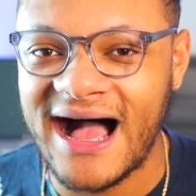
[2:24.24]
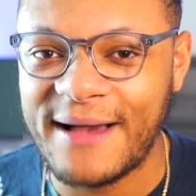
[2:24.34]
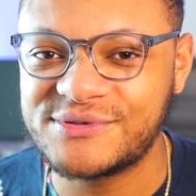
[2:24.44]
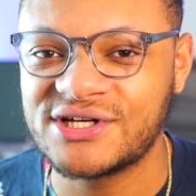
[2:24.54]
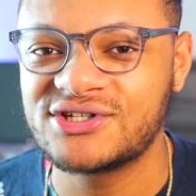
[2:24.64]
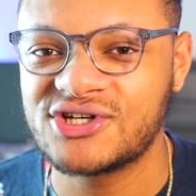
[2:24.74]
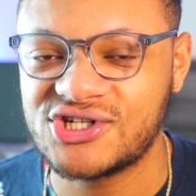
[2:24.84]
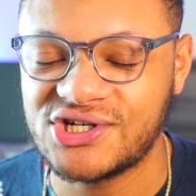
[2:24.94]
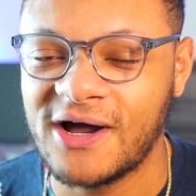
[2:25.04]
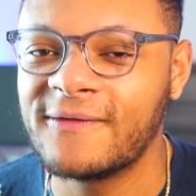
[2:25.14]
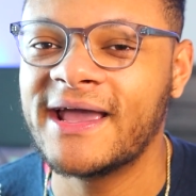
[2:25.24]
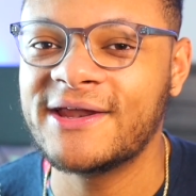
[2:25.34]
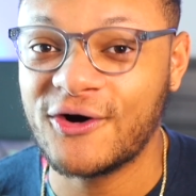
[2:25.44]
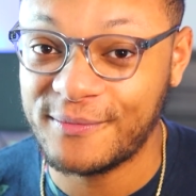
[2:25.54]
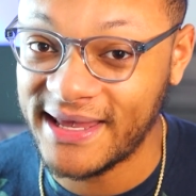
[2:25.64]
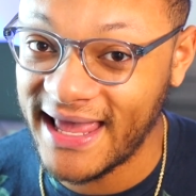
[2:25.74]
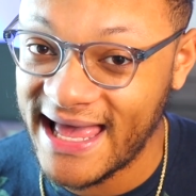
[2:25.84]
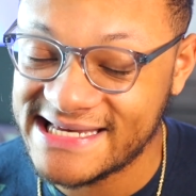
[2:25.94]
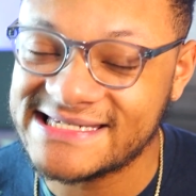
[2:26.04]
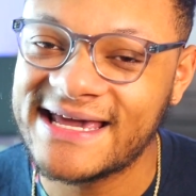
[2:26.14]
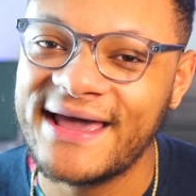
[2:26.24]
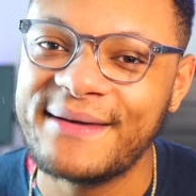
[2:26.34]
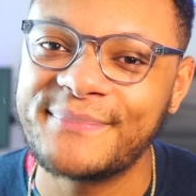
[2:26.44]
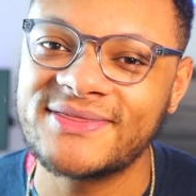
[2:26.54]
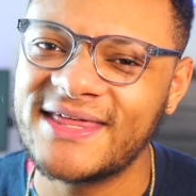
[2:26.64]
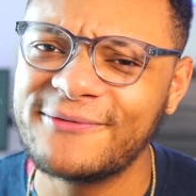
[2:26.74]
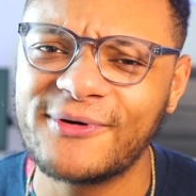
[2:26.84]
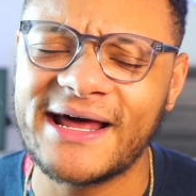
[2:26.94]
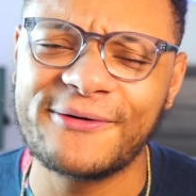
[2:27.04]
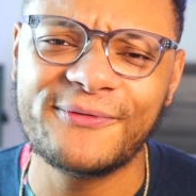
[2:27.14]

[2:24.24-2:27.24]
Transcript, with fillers: option to show in OBS. But then when I